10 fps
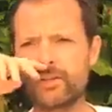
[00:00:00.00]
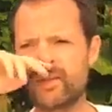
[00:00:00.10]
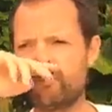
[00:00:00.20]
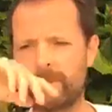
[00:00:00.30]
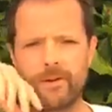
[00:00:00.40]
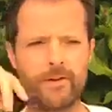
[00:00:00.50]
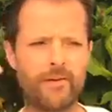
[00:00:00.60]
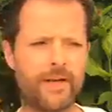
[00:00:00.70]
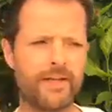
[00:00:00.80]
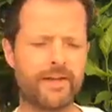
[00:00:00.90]
and people
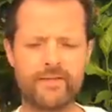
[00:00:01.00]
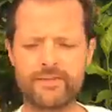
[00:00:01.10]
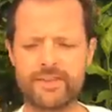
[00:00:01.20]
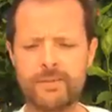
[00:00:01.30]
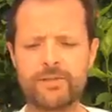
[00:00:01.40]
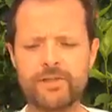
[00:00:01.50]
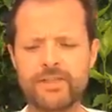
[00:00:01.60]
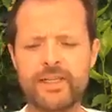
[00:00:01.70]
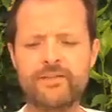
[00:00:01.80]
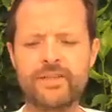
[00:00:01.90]
already have stepped
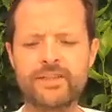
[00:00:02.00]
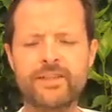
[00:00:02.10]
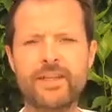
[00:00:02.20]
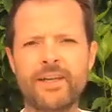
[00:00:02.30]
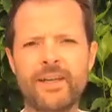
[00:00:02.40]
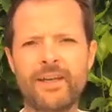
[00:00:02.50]
outside of this, and they